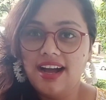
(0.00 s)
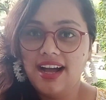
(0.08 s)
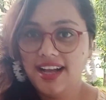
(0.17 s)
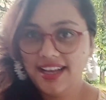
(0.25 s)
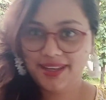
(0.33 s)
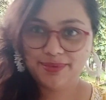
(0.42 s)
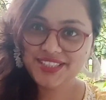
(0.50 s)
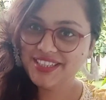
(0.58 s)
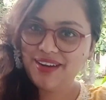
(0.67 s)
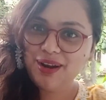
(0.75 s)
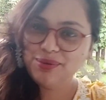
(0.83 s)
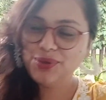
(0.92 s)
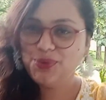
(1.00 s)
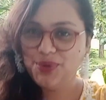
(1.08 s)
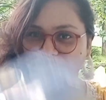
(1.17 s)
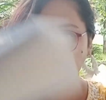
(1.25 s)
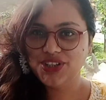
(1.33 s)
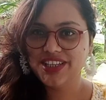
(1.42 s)
I am surrounded
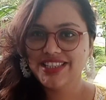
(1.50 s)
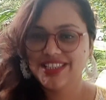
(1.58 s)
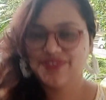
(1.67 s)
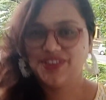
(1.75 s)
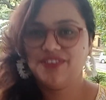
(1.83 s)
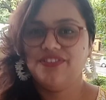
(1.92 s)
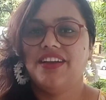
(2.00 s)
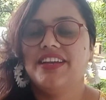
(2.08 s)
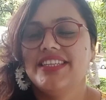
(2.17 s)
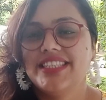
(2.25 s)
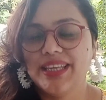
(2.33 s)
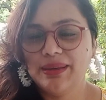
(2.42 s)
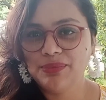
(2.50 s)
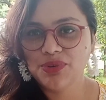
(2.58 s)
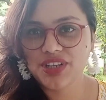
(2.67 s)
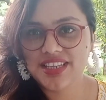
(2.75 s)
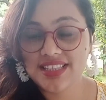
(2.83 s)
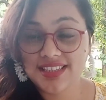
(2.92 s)
with trees for the very same
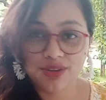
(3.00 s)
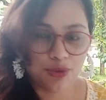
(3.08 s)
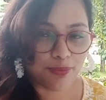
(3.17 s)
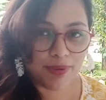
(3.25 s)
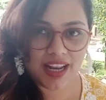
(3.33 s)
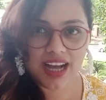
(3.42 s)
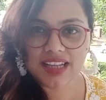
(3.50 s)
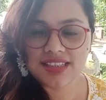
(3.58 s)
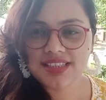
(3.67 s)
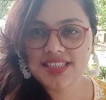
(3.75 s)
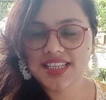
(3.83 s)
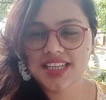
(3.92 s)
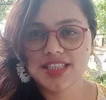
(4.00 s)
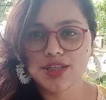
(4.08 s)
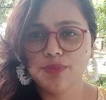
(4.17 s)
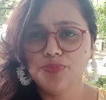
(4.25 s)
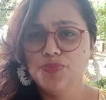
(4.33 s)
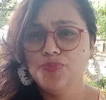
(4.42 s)
reason of plants. It's
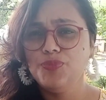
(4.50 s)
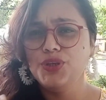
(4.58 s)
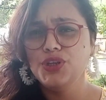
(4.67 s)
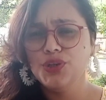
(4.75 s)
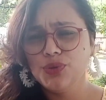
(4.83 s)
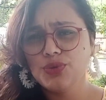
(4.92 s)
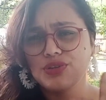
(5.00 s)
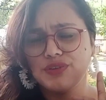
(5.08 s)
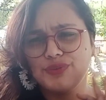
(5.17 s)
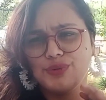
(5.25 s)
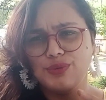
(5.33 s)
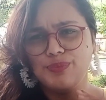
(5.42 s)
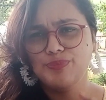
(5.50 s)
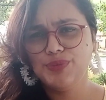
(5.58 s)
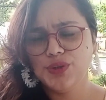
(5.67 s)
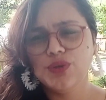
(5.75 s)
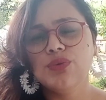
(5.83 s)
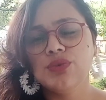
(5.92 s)
a beautiful,
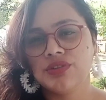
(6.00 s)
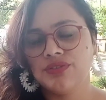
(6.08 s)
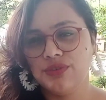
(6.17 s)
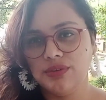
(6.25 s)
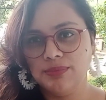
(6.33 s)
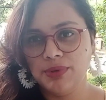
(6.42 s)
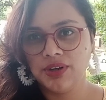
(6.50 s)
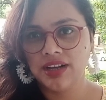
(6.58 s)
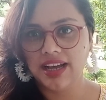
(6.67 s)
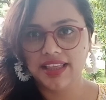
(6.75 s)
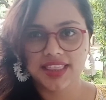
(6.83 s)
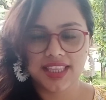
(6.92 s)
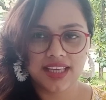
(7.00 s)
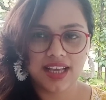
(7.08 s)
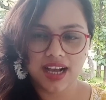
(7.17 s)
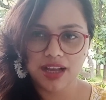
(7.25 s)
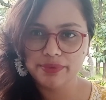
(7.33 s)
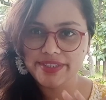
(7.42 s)
beautiful book. I think
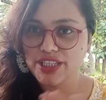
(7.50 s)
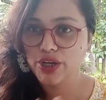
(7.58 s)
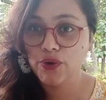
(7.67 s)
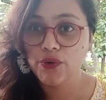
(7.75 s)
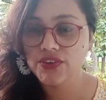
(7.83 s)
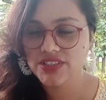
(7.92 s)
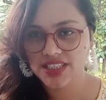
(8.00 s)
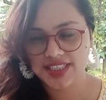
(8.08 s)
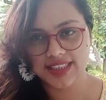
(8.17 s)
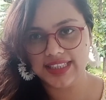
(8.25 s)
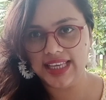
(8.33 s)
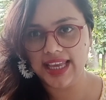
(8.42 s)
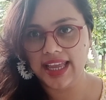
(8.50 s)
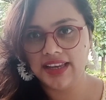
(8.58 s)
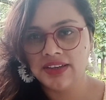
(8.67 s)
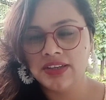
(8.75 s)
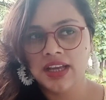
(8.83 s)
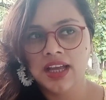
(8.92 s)
I was hooked till the
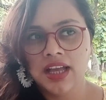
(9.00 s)
end.